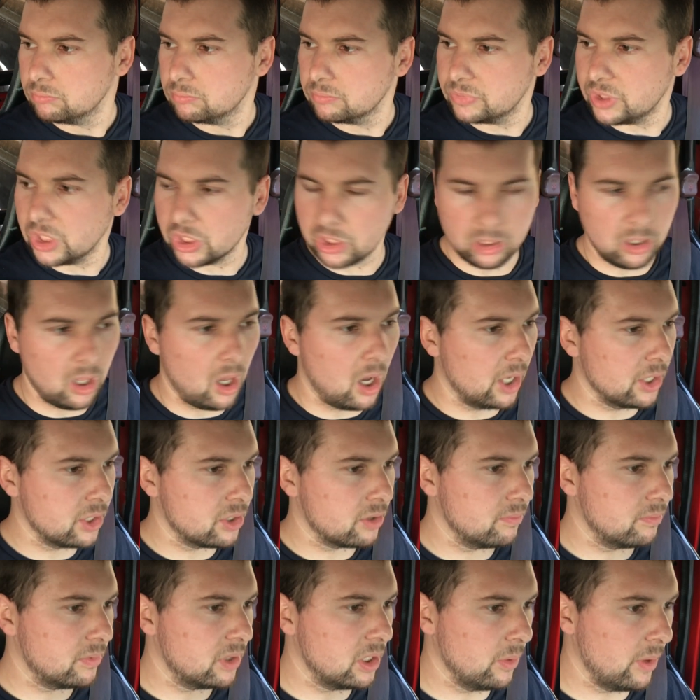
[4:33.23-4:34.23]
just launch,
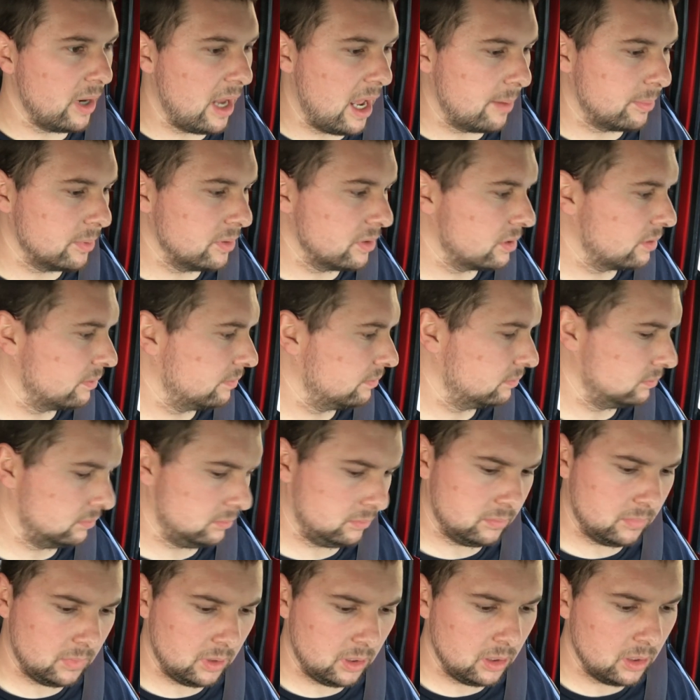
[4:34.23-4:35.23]
see what happens.
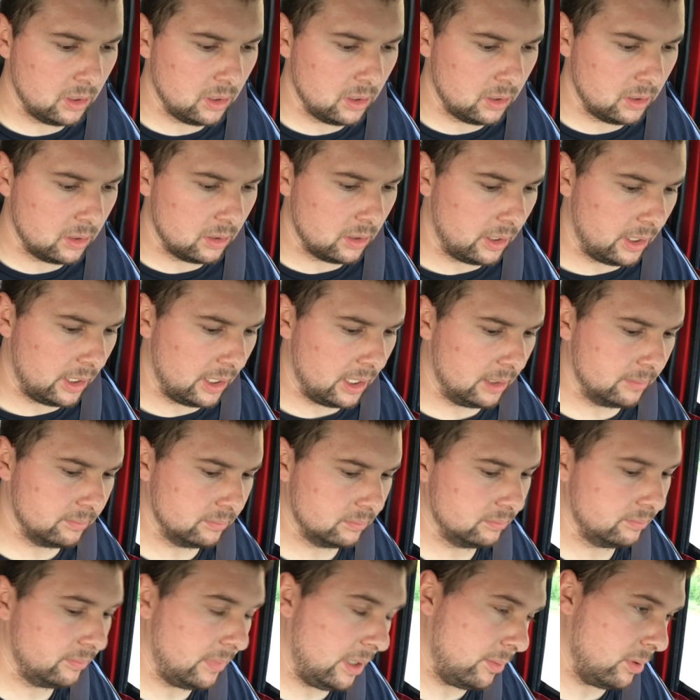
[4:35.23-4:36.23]

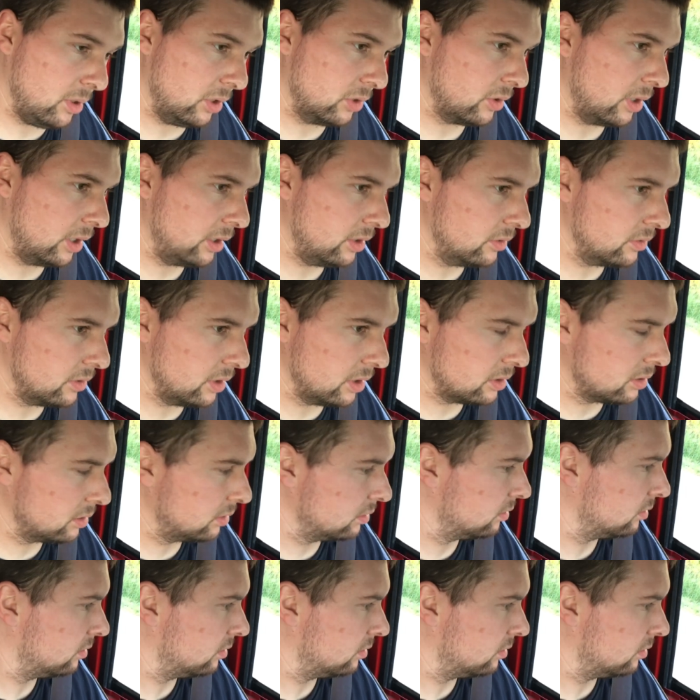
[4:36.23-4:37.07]
Maybe I'll try and use this.